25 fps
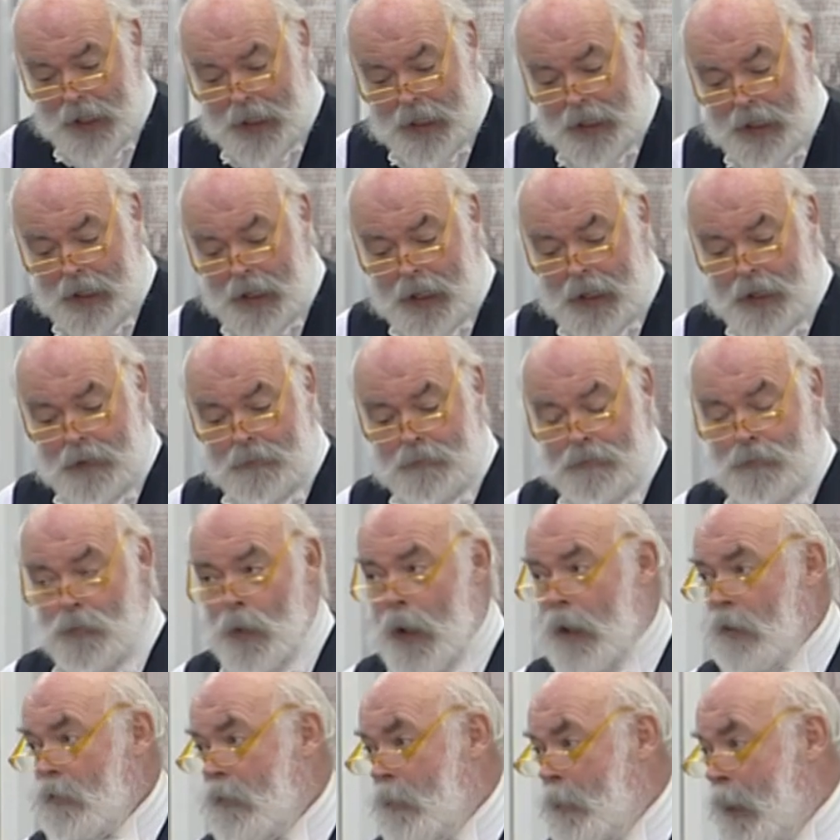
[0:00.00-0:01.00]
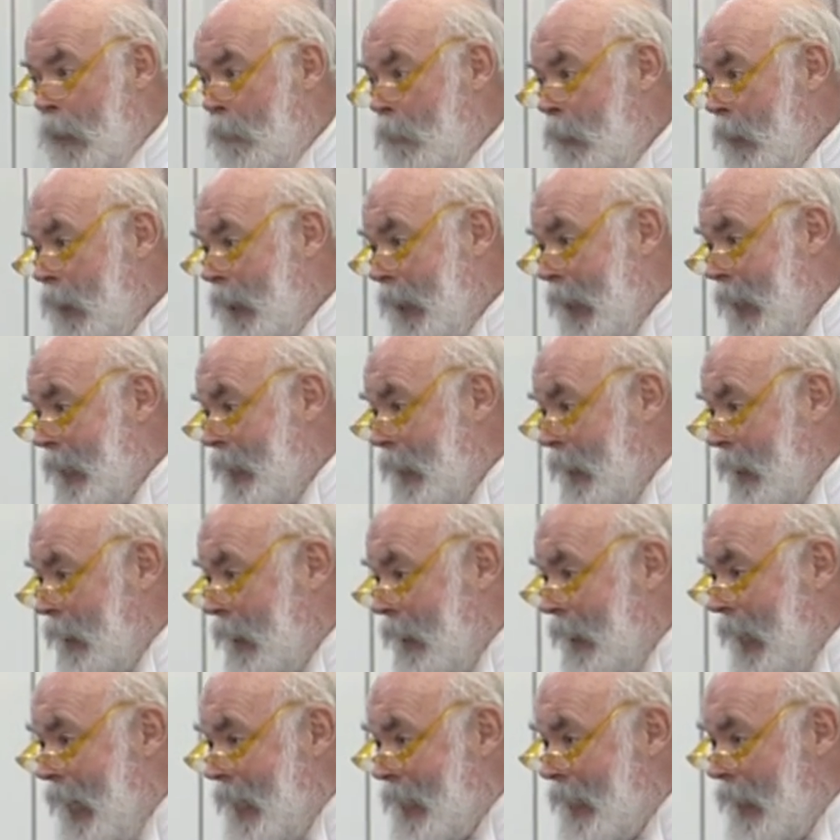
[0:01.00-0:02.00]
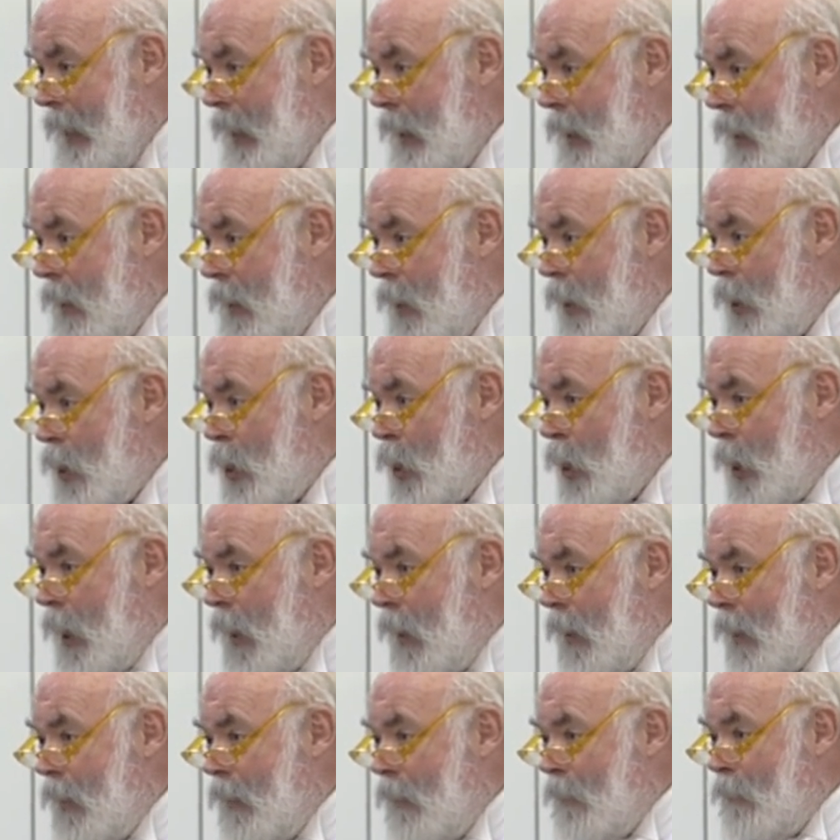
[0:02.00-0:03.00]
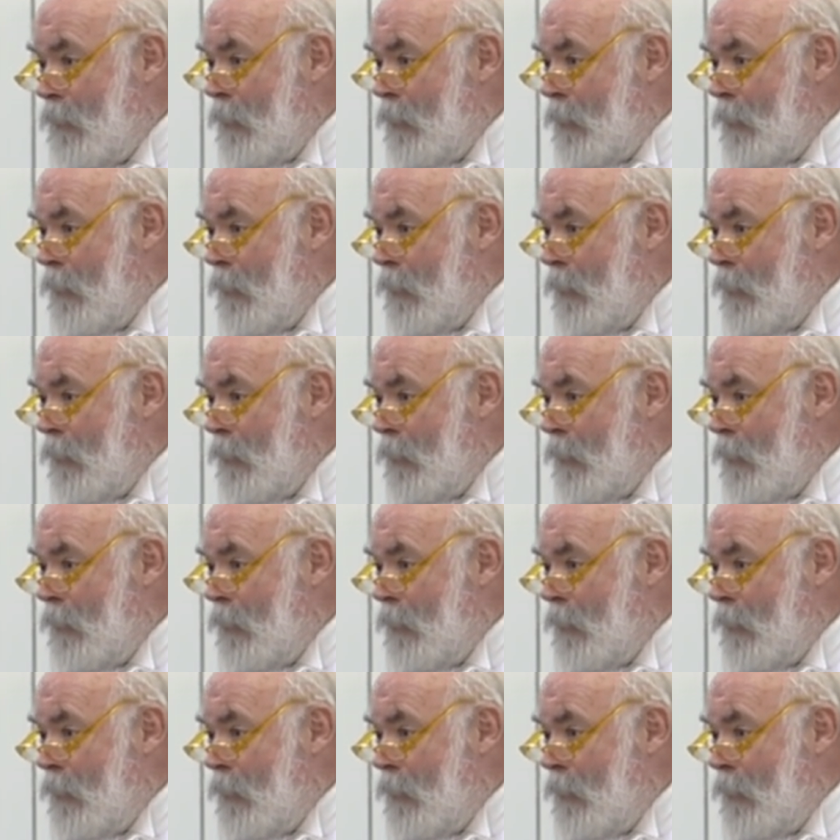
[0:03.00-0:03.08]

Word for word: uh, I well remember getting the letter that, uh,